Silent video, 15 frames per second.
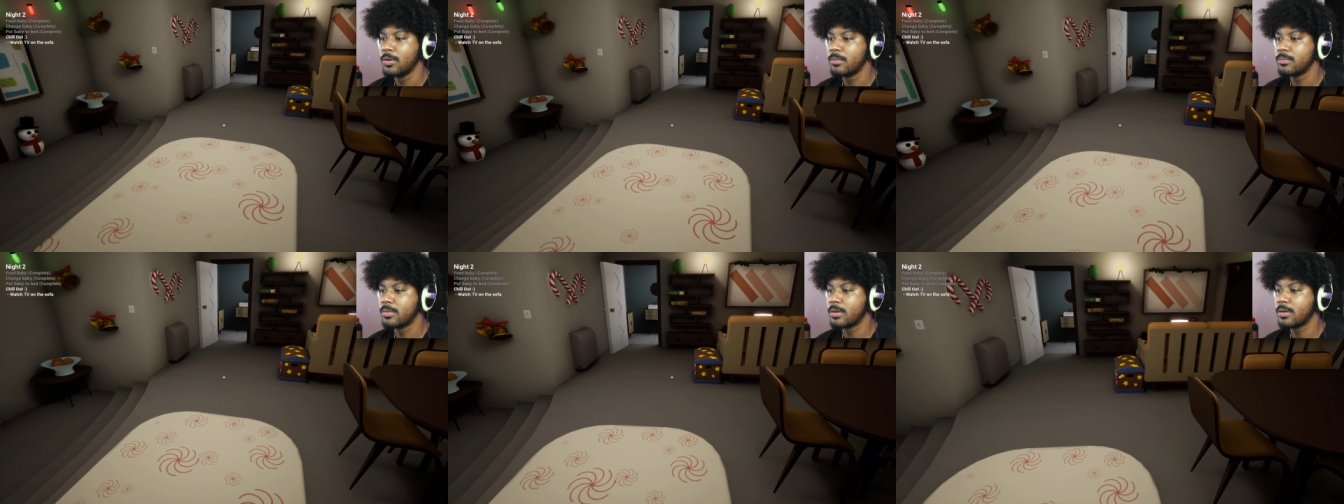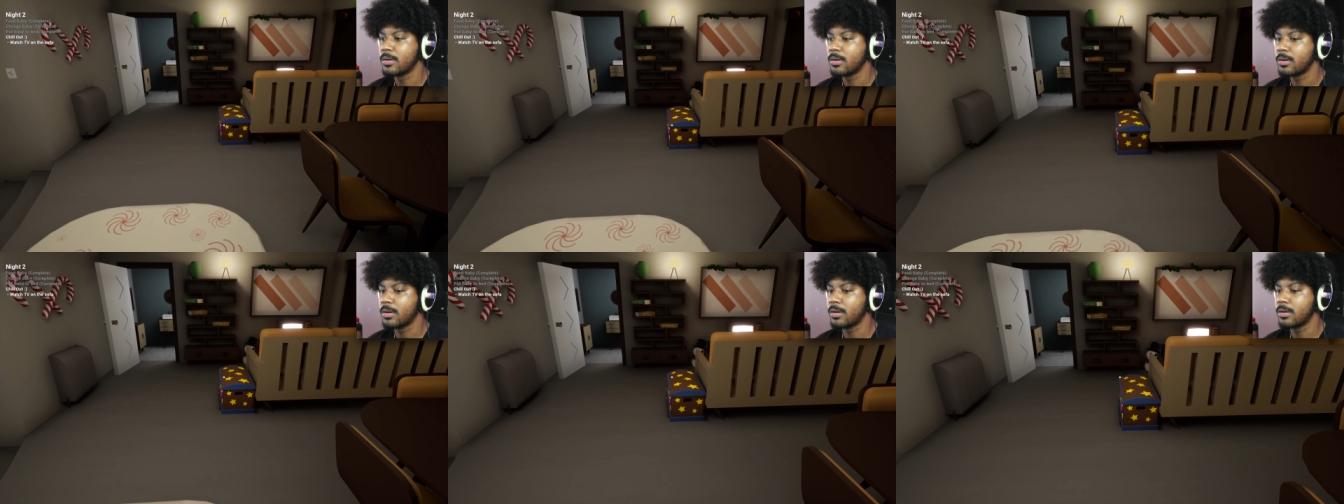Brother
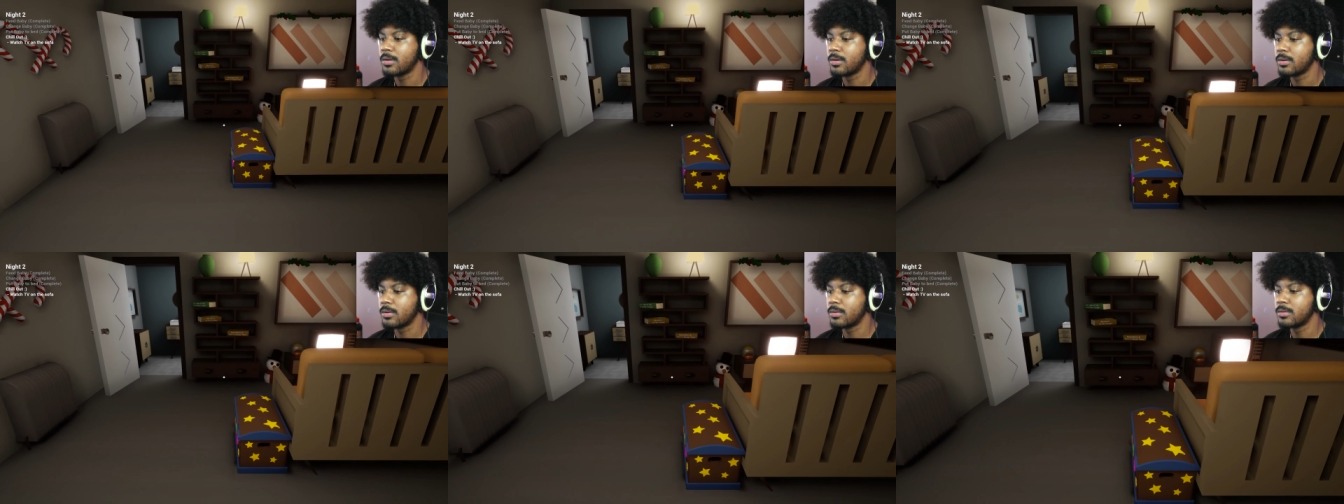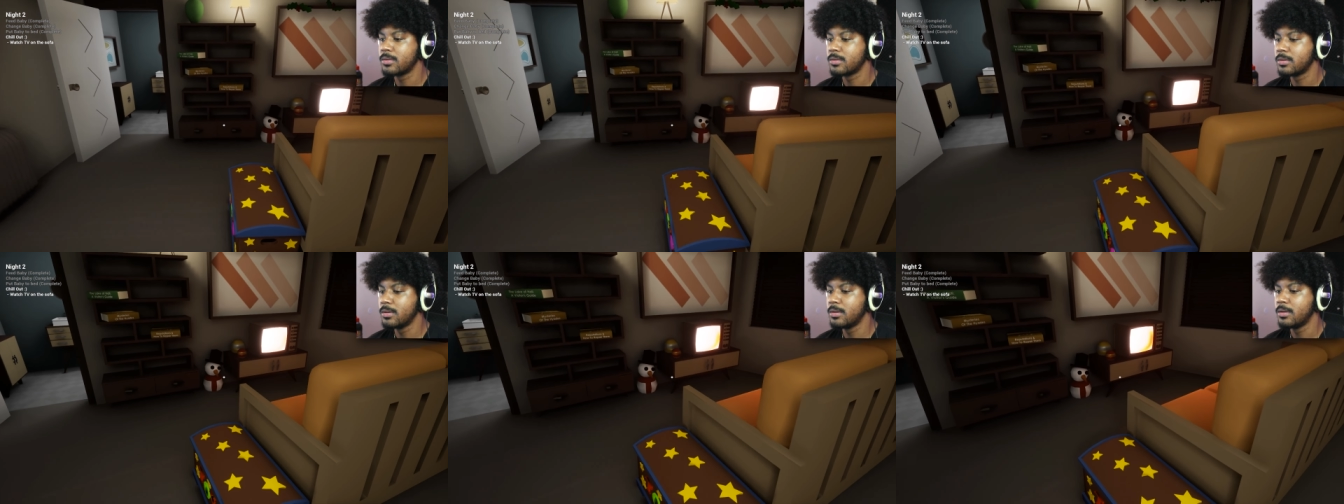gotta go to
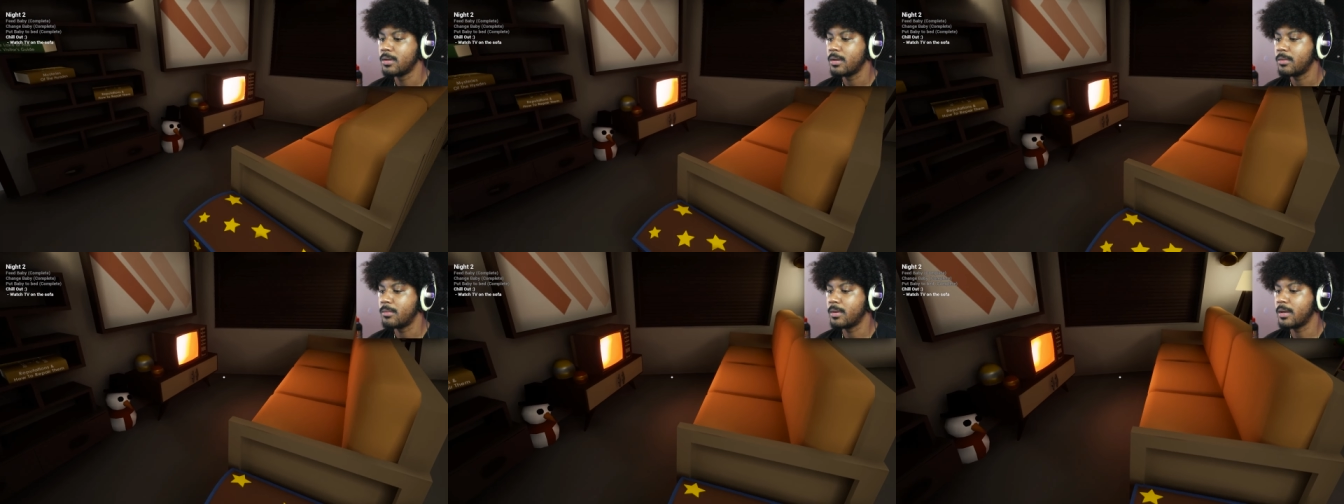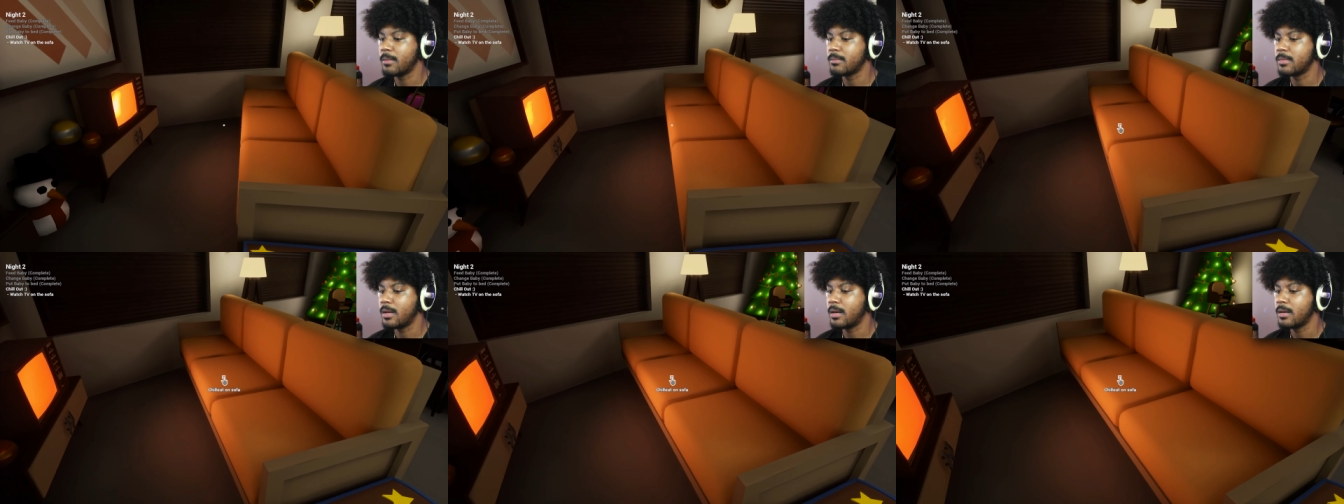sleep. But
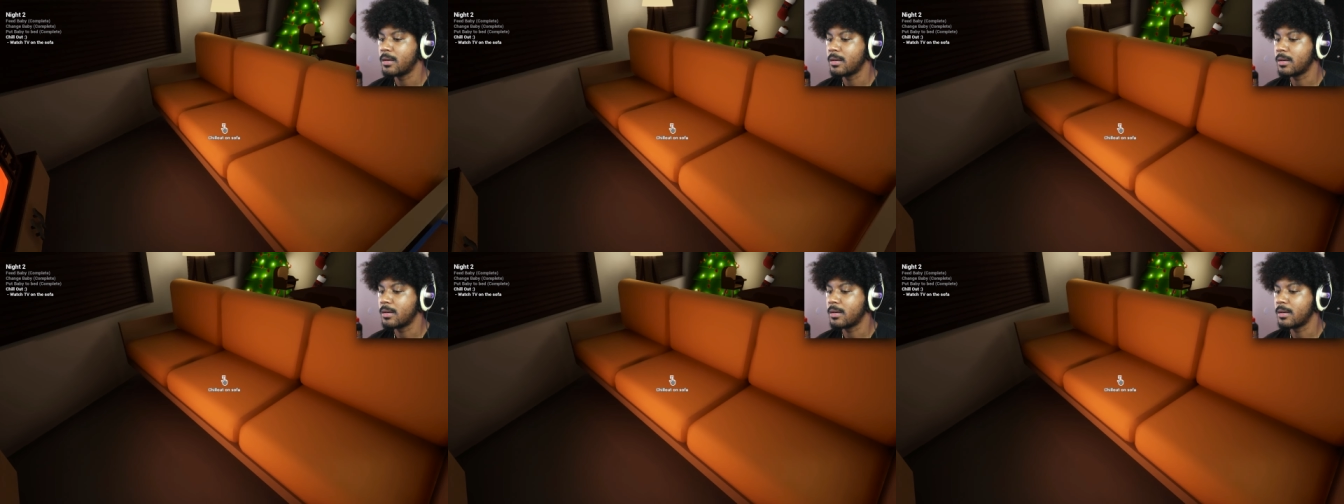I'm not